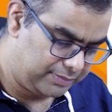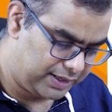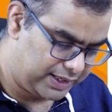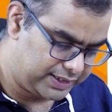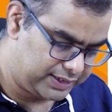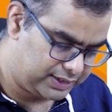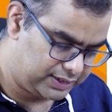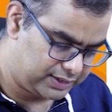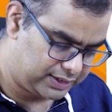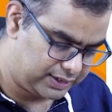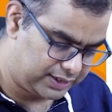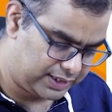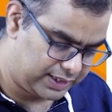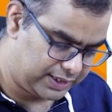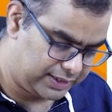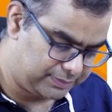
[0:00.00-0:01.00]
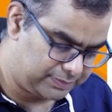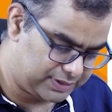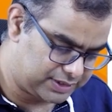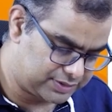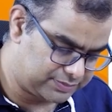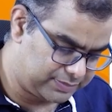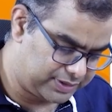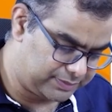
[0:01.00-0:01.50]
by A
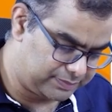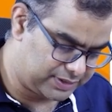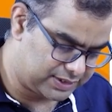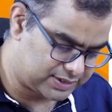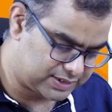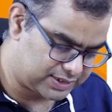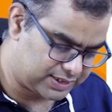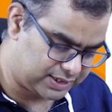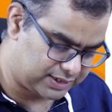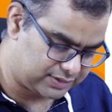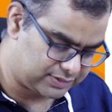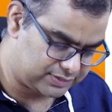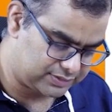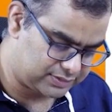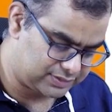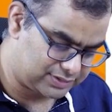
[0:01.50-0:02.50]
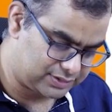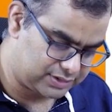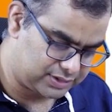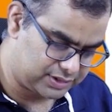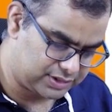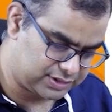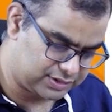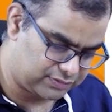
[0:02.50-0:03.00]
plus B plus C
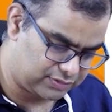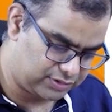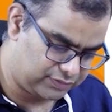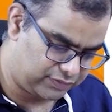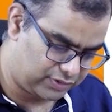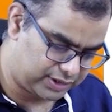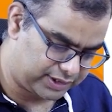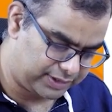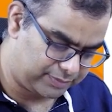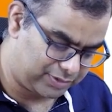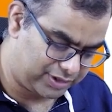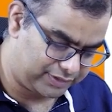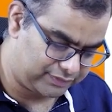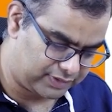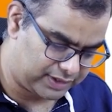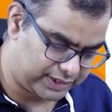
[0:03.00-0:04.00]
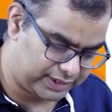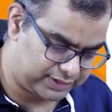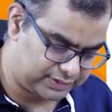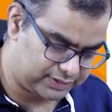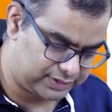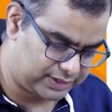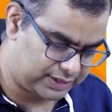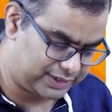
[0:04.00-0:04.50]
is equal to 40.19,
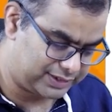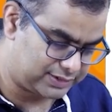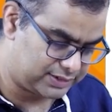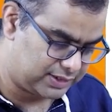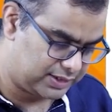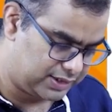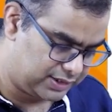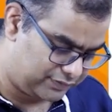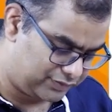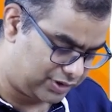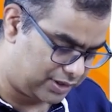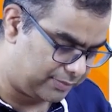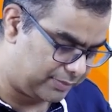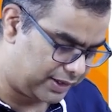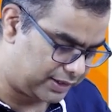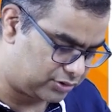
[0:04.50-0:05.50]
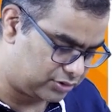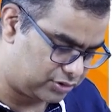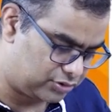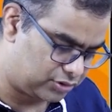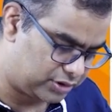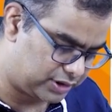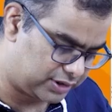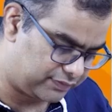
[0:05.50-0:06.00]
correct? If you come back to
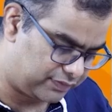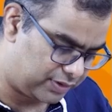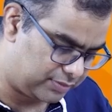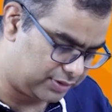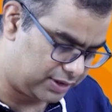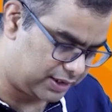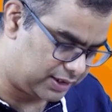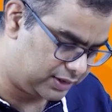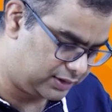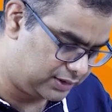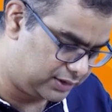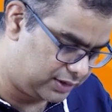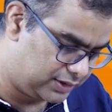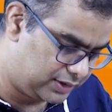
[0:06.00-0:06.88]
look at the formula,